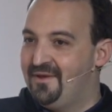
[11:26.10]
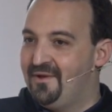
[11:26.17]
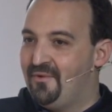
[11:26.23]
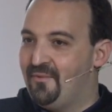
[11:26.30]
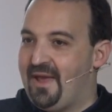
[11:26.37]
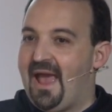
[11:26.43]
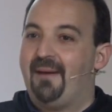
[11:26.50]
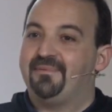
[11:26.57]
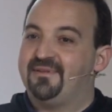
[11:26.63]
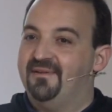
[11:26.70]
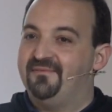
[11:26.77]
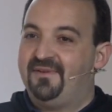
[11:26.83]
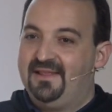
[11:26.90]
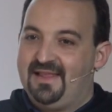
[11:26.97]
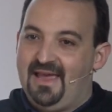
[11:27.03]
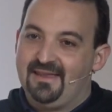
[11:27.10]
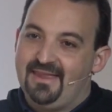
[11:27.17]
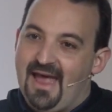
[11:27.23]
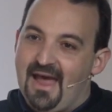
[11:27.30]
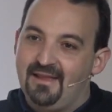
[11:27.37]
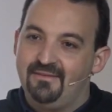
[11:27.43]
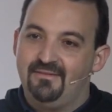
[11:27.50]
We have something like
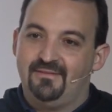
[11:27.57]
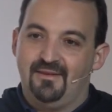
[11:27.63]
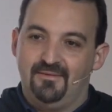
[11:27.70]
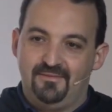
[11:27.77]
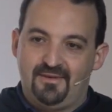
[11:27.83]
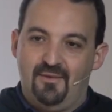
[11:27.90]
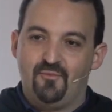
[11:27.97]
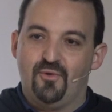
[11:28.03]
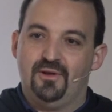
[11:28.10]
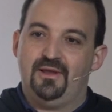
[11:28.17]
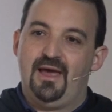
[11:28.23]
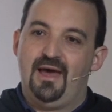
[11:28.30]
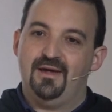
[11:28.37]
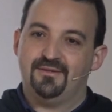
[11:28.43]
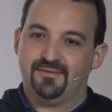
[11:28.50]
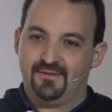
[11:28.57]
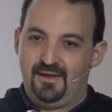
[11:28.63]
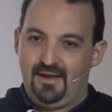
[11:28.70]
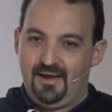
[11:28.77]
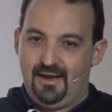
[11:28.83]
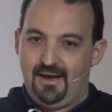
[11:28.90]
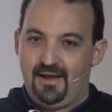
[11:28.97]
that, so someone has
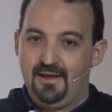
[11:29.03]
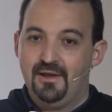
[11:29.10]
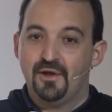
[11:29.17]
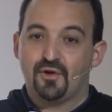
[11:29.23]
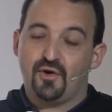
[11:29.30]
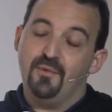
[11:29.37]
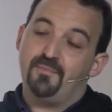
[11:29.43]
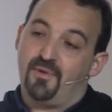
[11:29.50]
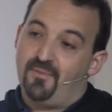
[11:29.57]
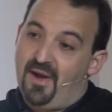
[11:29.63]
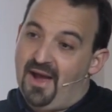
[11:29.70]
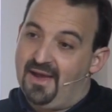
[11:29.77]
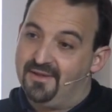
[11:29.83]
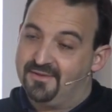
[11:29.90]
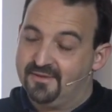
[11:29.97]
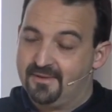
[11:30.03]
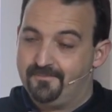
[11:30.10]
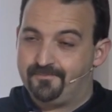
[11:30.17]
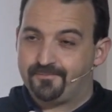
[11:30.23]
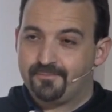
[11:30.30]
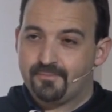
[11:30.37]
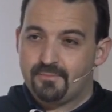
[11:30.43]
compromised
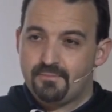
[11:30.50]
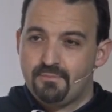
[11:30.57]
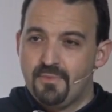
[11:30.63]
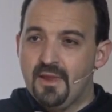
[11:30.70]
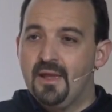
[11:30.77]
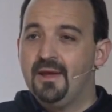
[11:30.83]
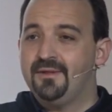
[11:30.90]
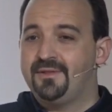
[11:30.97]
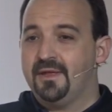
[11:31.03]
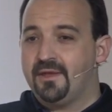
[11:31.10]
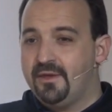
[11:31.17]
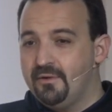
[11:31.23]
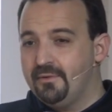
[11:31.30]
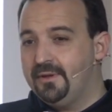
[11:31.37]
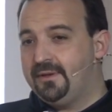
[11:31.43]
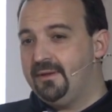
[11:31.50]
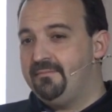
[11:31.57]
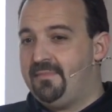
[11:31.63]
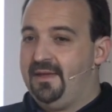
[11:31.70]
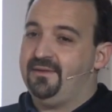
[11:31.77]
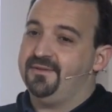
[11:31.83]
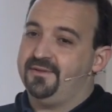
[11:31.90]
a security
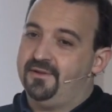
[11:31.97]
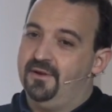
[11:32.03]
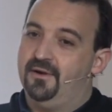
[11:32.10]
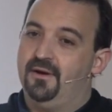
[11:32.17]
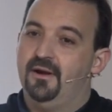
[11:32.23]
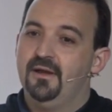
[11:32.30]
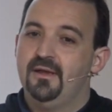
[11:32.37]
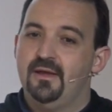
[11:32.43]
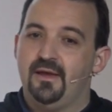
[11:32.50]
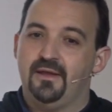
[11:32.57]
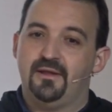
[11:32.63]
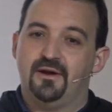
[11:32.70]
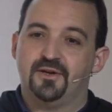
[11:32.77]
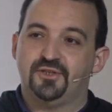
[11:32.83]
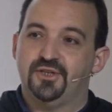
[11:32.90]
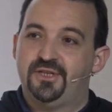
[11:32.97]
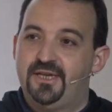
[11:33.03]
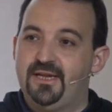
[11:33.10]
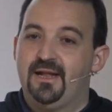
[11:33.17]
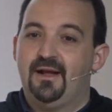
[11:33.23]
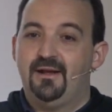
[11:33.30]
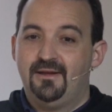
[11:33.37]
minister in
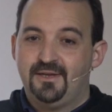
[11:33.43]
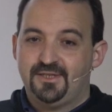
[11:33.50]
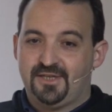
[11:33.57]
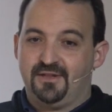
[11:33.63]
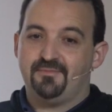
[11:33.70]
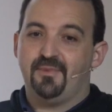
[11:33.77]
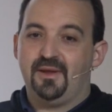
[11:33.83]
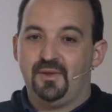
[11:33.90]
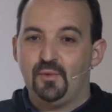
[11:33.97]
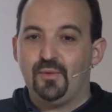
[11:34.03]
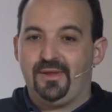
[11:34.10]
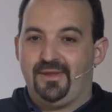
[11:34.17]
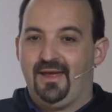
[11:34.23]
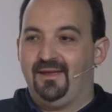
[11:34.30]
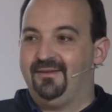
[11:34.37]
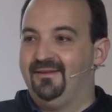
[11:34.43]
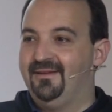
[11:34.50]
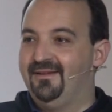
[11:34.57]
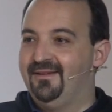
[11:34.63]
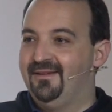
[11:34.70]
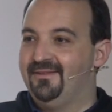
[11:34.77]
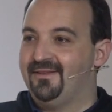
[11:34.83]
Argentina just by doing that.
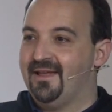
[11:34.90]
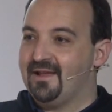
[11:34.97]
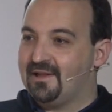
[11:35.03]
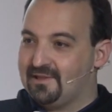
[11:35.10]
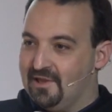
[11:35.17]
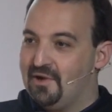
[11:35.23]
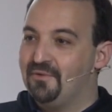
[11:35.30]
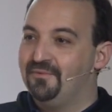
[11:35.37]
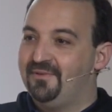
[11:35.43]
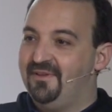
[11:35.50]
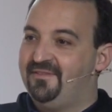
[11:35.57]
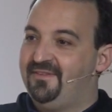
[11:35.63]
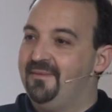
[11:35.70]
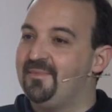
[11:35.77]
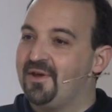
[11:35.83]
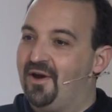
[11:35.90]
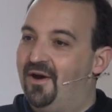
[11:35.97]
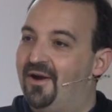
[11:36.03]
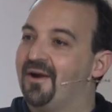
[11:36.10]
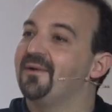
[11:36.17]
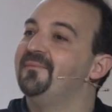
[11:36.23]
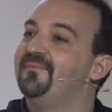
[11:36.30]
They clone the SIM
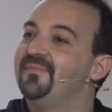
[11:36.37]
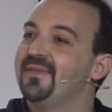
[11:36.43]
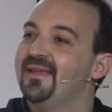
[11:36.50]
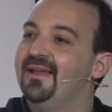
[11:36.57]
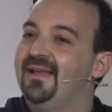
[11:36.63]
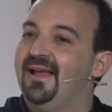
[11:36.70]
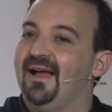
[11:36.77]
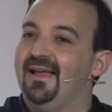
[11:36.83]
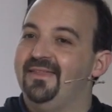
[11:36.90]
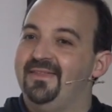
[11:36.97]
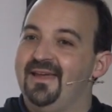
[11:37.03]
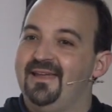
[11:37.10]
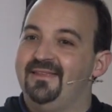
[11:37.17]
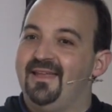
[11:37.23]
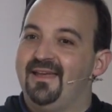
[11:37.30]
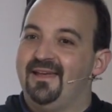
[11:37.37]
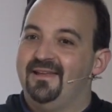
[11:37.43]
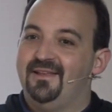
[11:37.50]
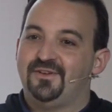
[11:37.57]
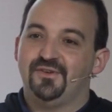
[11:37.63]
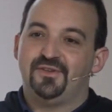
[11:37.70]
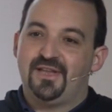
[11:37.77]
card, and then they get
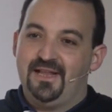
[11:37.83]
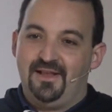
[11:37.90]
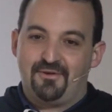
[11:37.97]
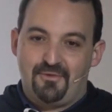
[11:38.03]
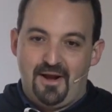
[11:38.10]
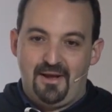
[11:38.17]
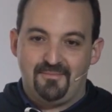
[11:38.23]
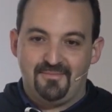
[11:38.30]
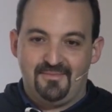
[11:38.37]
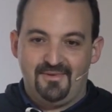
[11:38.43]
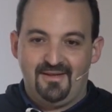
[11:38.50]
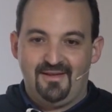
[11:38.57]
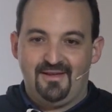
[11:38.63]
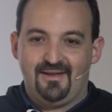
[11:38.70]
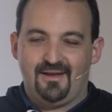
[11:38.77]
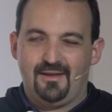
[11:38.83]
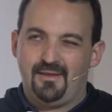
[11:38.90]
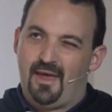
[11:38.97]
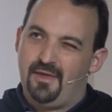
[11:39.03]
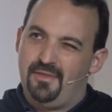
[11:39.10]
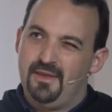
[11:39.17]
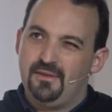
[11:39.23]
into Telegram,
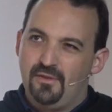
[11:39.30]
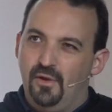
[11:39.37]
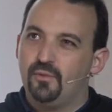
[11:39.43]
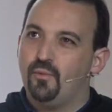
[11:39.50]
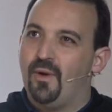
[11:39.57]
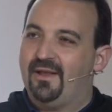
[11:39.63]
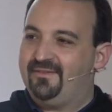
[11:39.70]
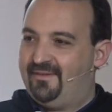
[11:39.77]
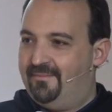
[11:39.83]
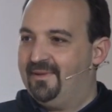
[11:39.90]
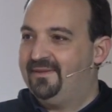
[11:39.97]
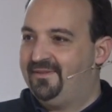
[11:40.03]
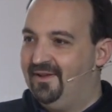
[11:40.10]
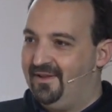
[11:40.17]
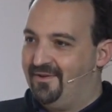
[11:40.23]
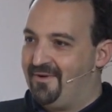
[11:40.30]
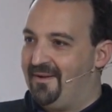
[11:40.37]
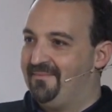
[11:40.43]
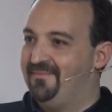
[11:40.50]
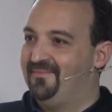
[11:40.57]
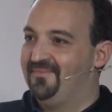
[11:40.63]
I think not WhatsApp, but Telegram,